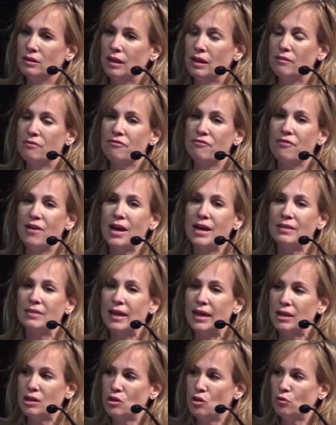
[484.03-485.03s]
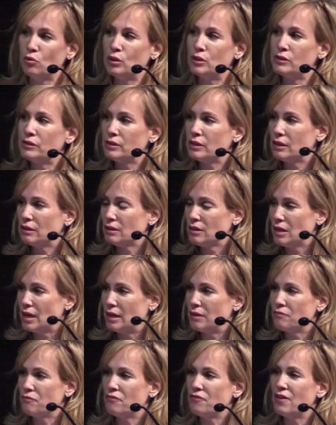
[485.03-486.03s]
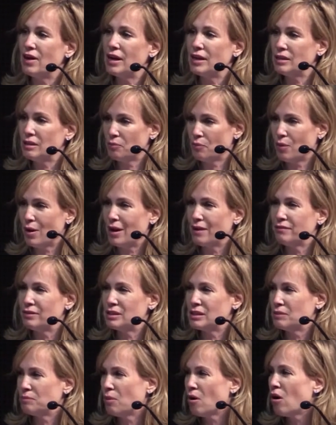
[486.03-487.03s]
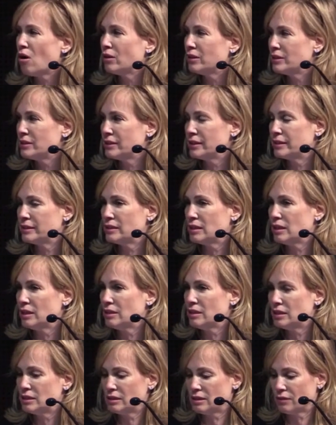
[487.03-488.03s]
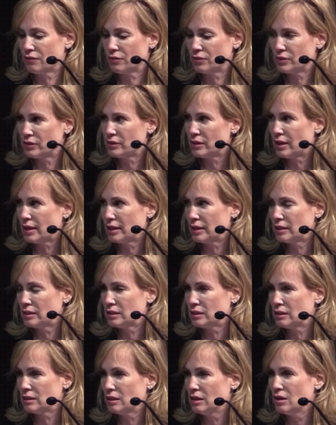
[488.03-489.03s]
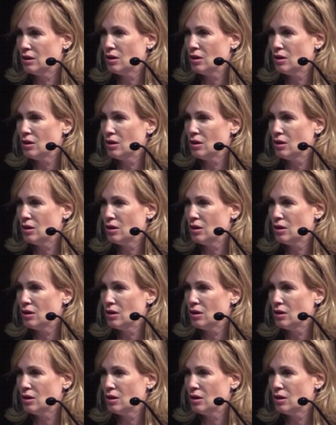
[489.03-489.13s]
and find that notice and find the privacy policies in these different sites.